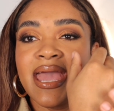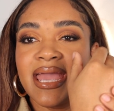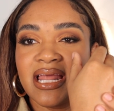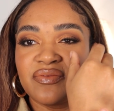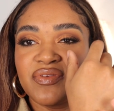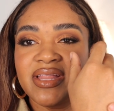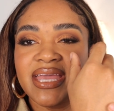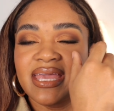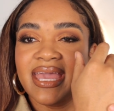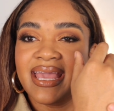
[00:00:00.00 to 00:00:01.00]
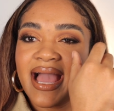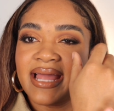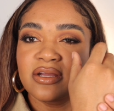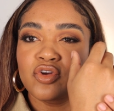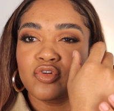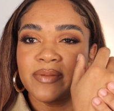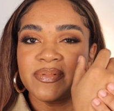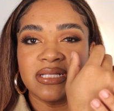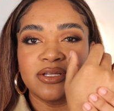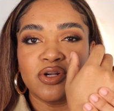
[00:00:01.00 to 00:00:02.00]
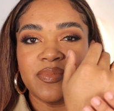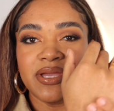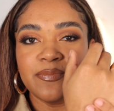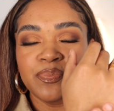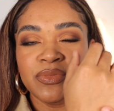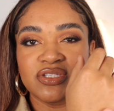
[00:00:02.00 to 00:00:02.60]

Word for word: And I feel like it kind of grips a little bit.